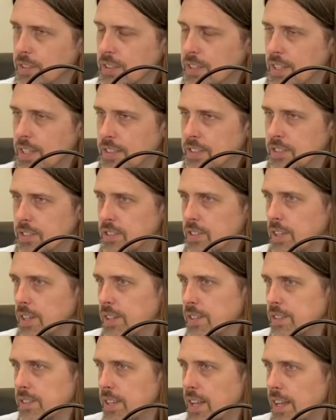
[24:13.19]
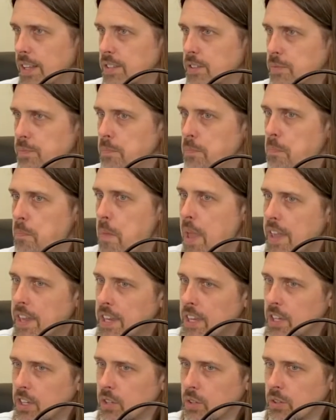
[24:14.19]
It's not. It's
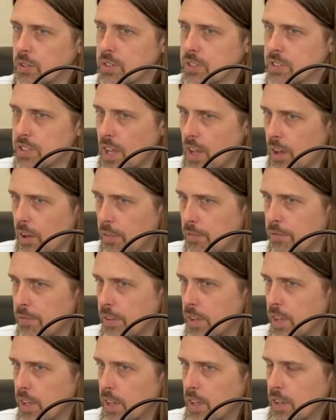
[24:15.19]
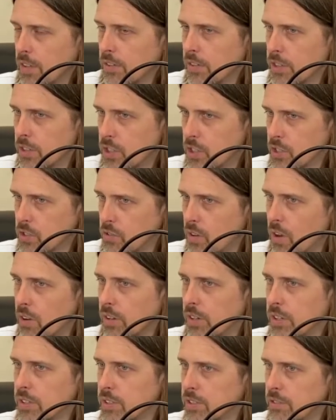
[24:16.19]
making yourself the
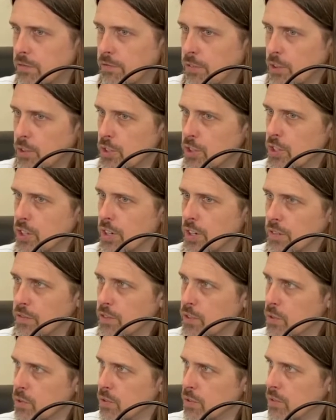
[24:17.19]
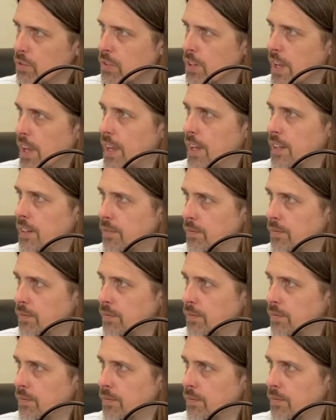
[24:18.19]
strongest version of you can.